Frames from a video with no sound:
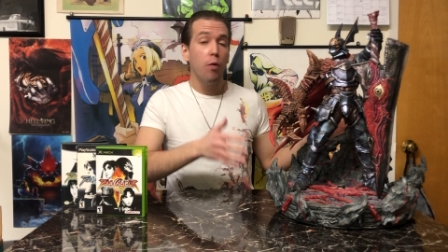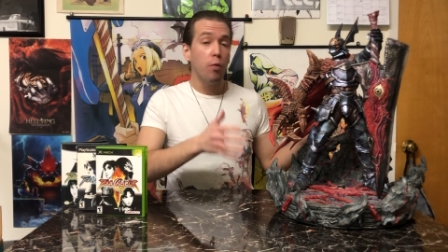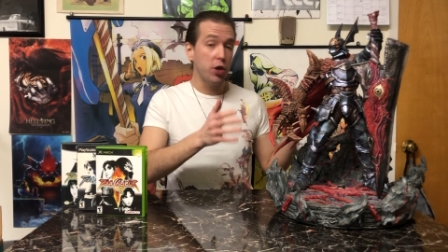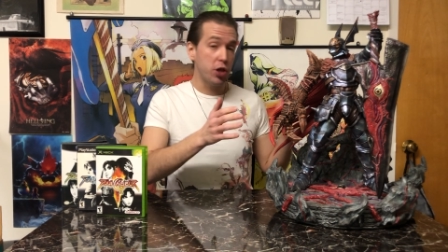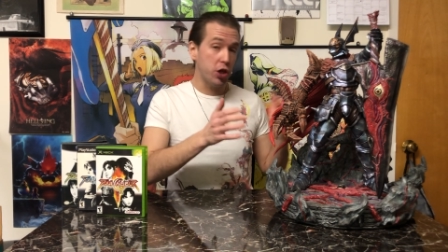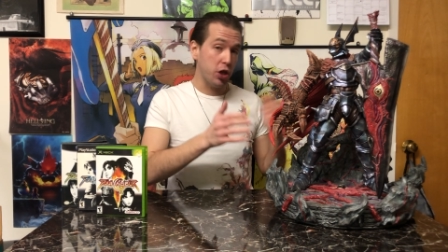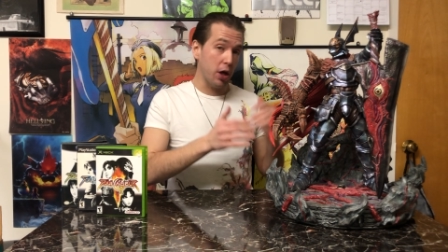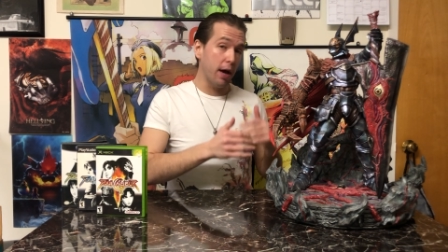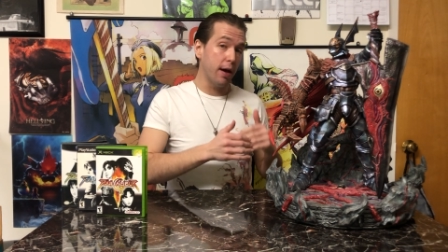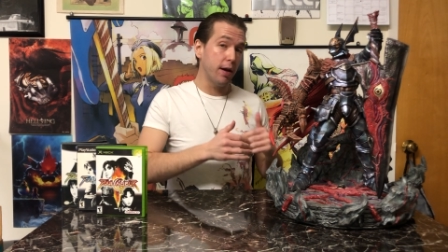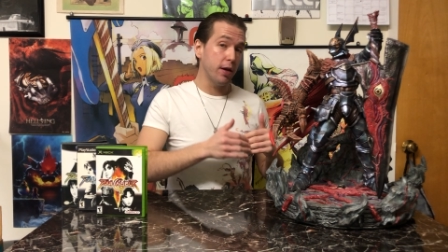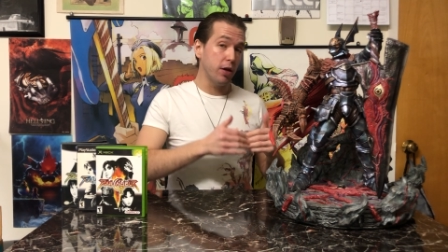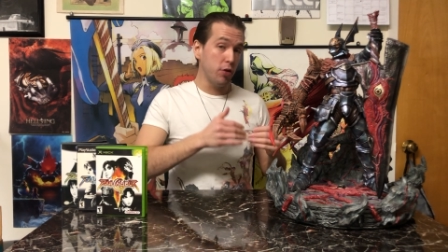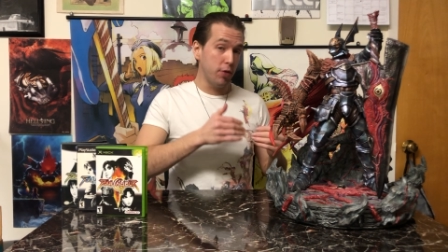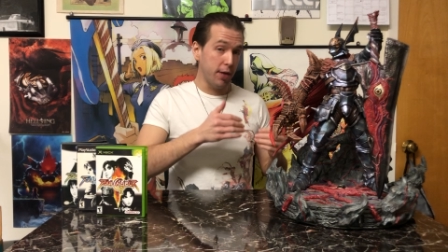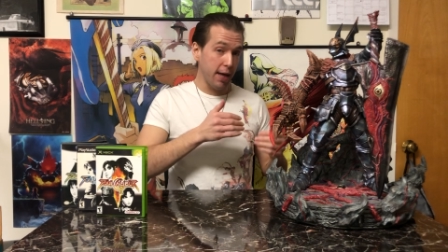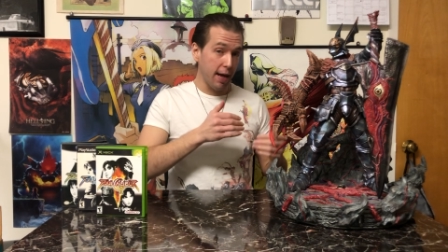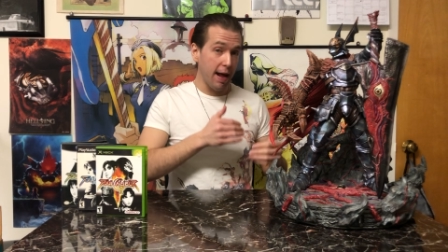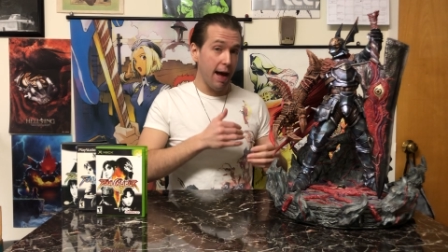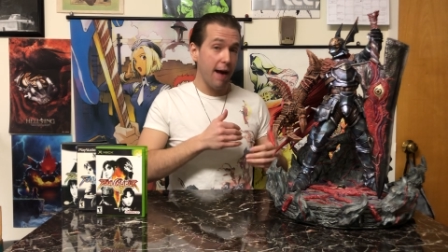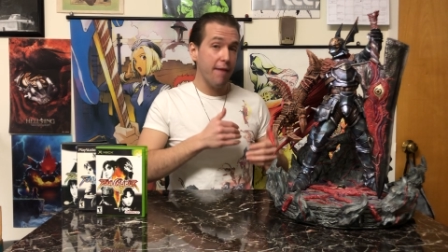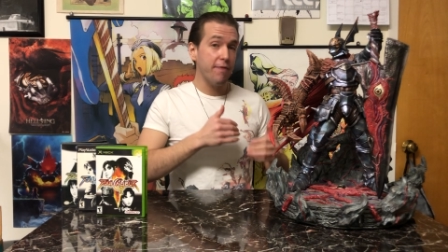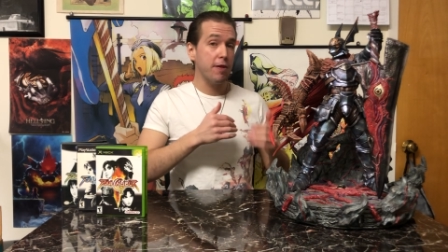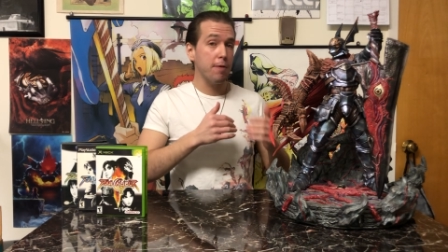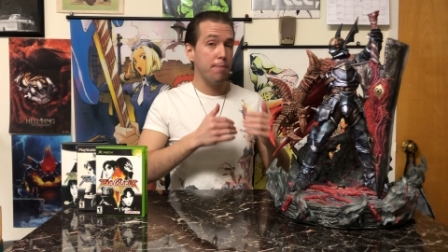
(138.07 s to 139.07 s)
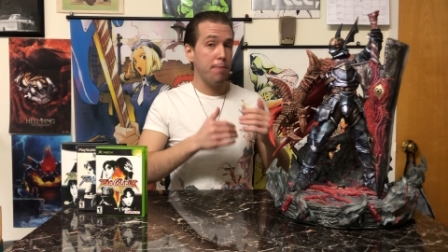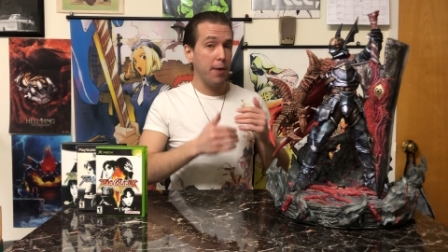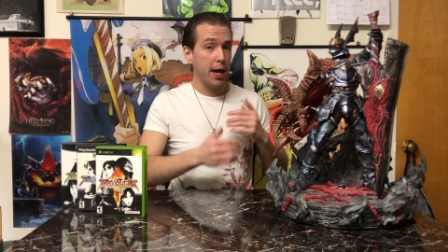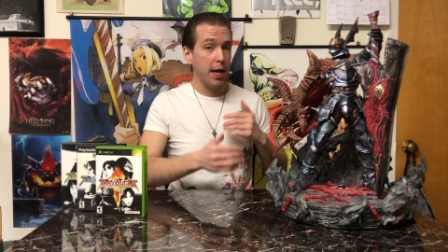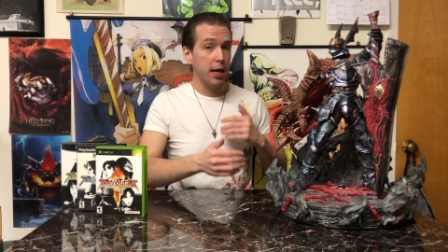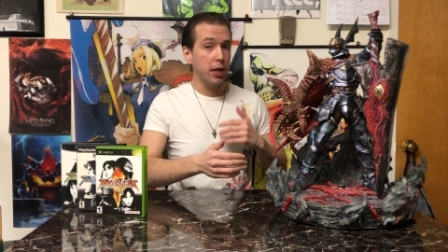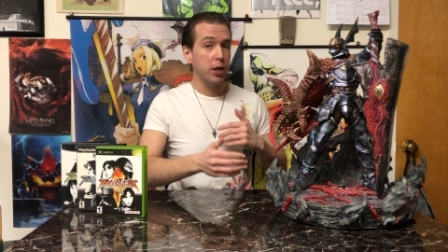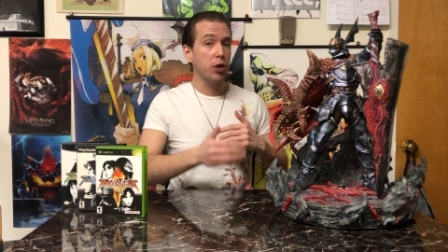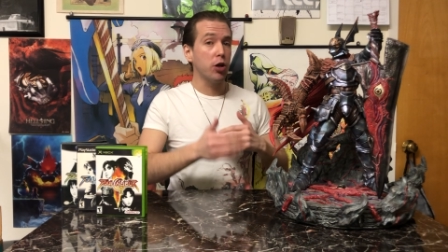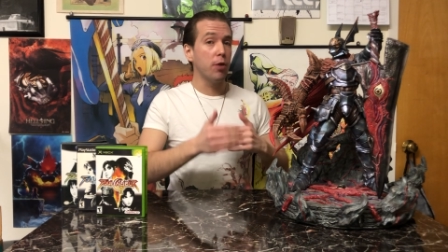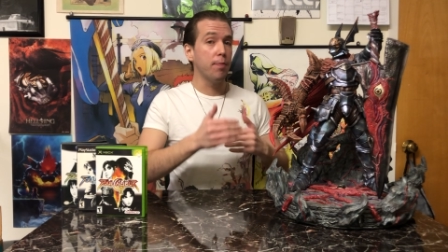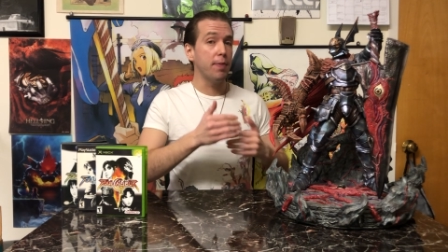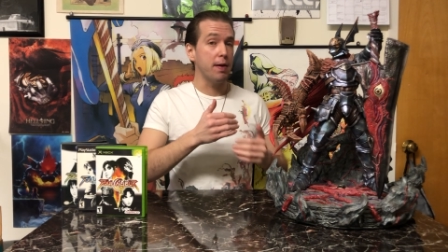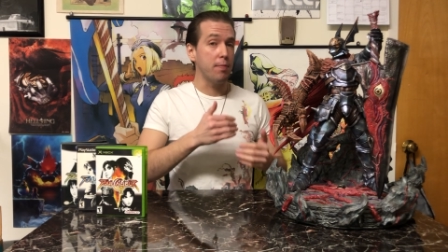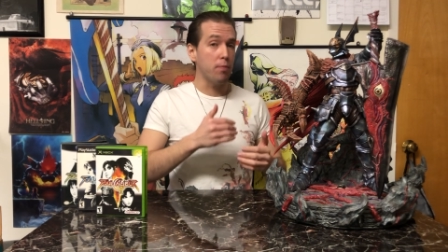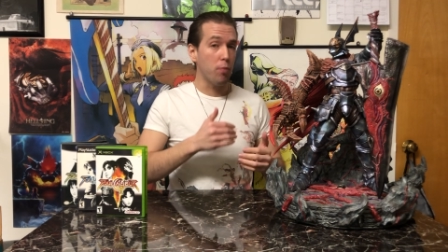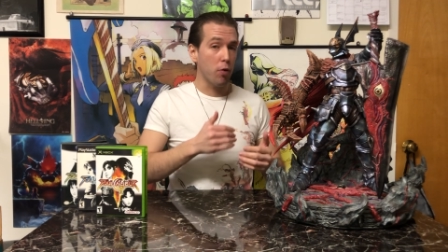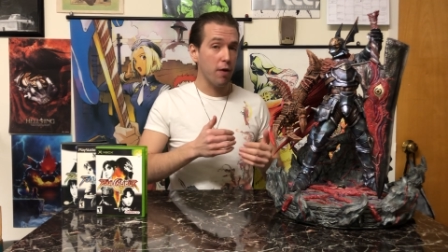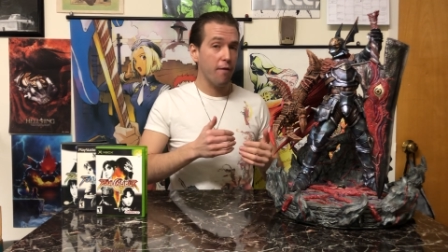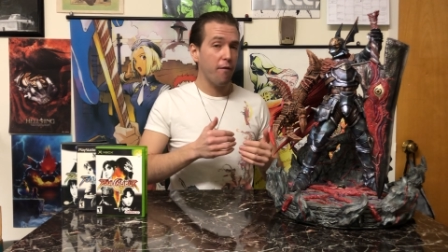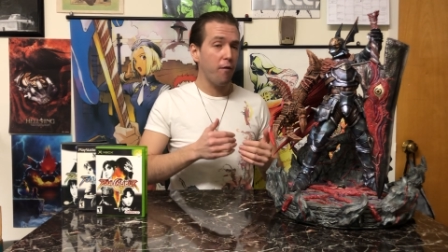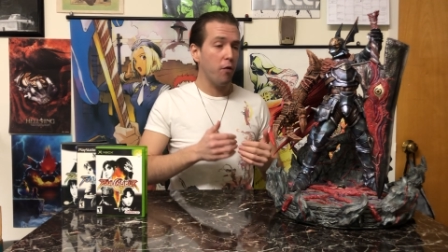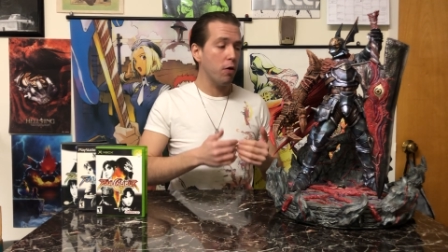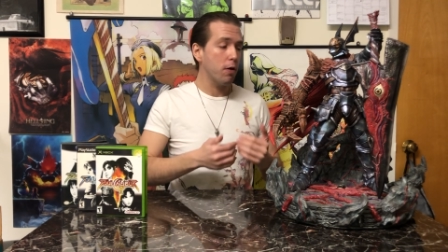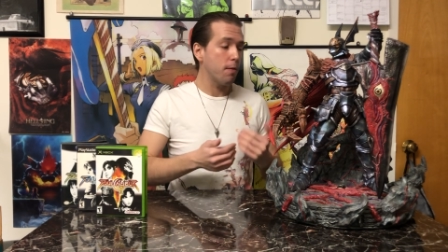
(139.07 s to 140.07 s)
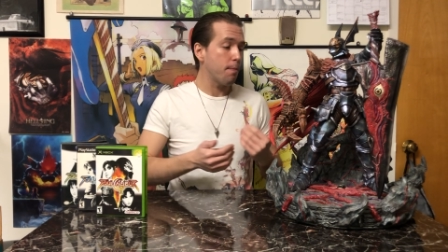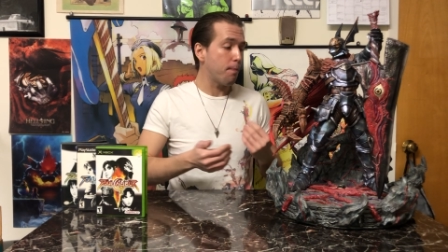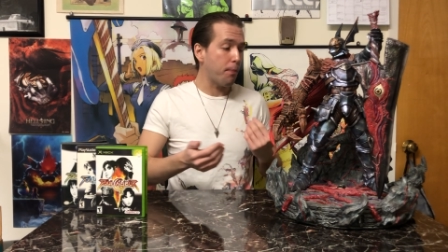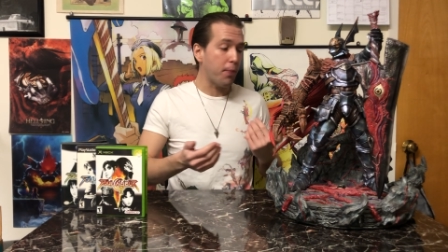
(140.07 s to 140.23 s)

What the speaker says: which you did have to pay a little bit more for,